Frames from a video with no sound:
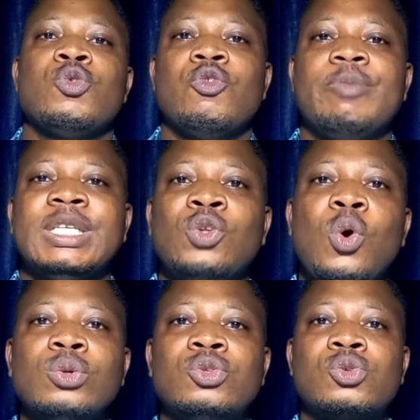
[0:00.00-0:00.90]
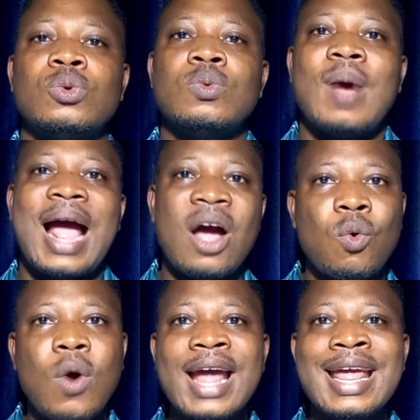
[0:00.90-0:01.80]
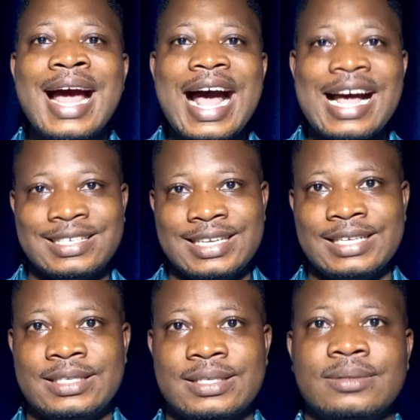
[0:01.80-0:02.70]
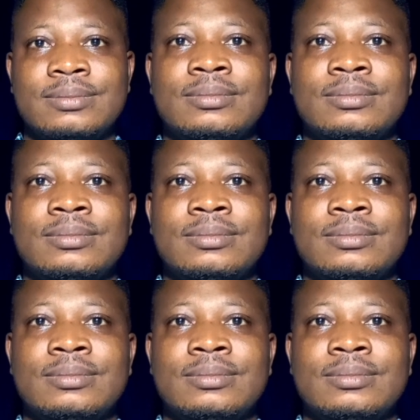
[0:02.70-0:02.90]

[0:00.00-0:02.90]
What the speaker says: you've been told to acquire assets,